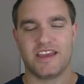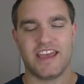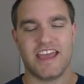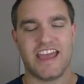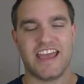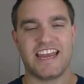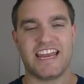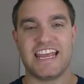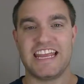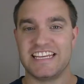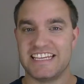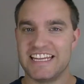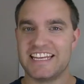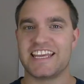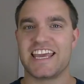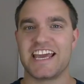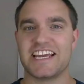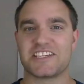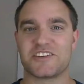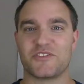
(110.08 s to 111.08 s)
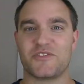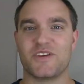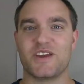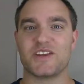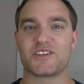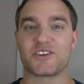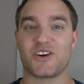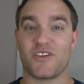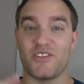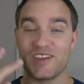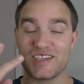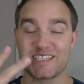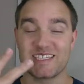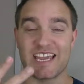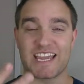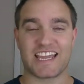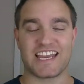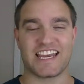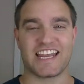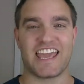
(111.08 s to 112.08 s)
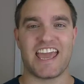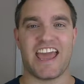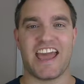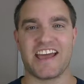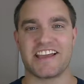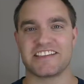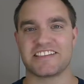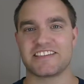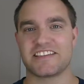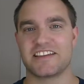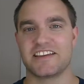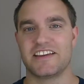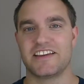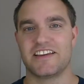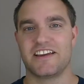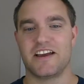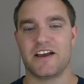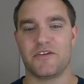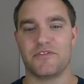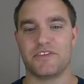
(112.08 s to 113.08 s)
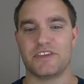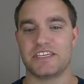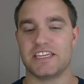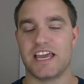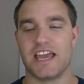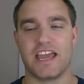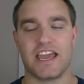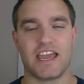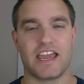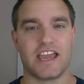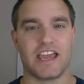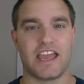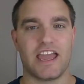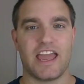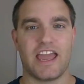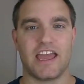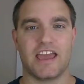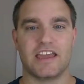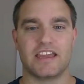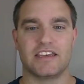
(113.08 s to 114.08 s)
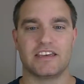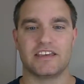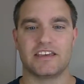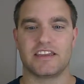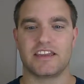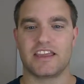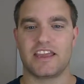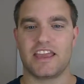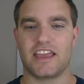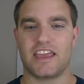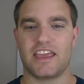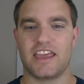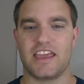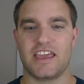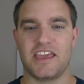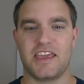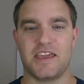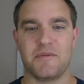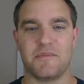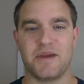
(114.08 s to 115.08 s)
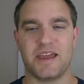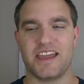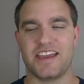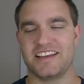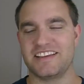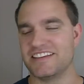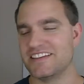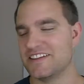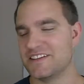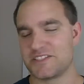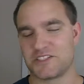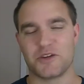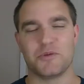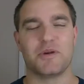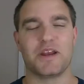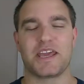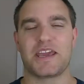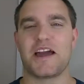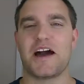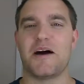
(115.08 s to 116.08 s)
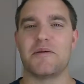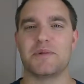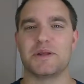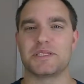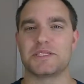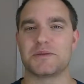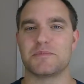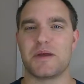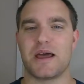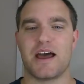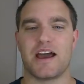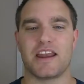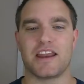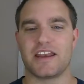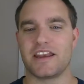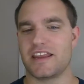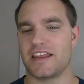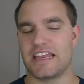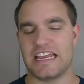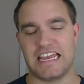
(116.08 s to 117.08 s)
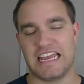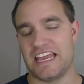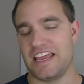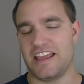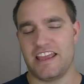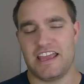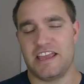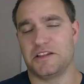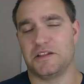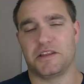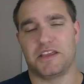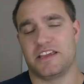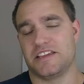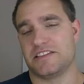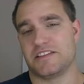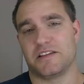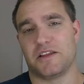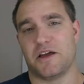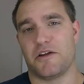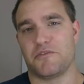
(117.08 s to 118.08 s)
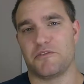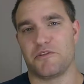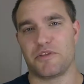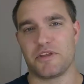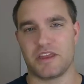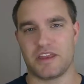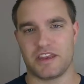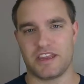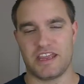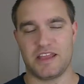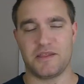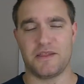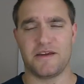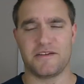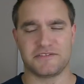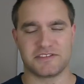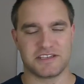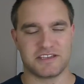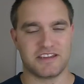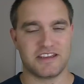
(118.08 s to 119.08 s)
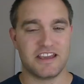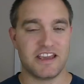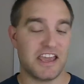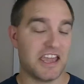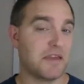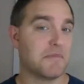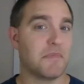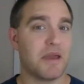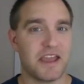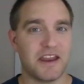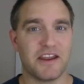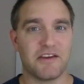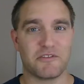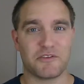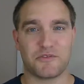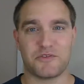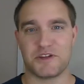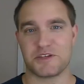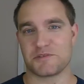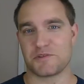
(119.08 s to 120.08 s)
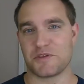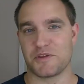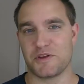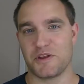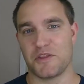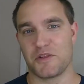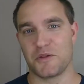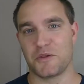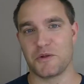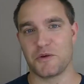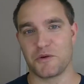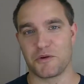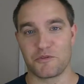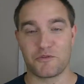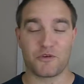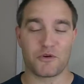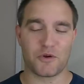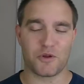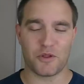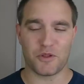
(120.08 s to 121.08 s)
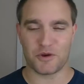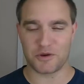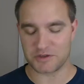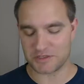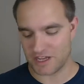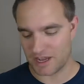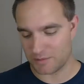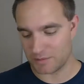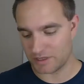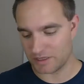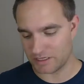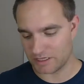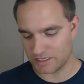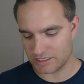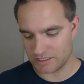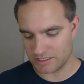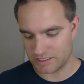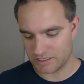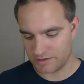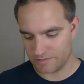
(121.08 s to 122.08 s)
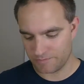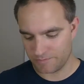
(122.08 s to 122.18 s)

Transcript: and he did catch a fish on the second cast of the day, and he made so many comments about it. He's in love with it. He loves it. He may never fish with another lure for a long time at least.